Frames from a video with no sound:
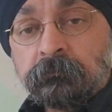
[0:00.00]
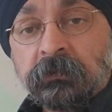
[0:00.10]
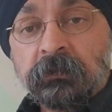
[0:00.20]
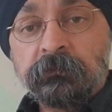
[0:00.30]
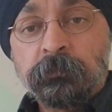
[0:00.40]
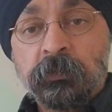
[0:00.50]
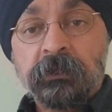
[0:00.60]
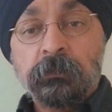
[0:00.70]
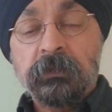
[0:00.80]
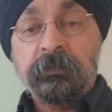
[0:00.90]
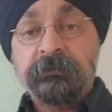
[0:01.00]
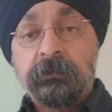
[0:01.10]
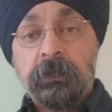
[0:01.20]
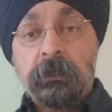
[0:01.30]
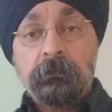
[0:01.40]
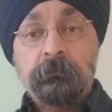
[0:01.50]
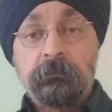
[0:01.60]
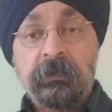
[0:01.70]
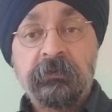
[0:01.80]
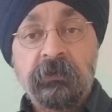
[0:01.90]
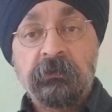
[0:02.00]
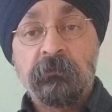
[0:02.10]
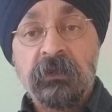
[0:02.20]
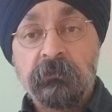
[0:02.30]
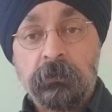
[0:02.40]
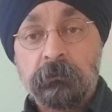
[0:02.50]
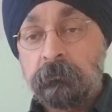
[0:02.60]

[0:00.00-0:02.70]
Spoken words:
because you're putting 20% down. Maybe there's a waiver.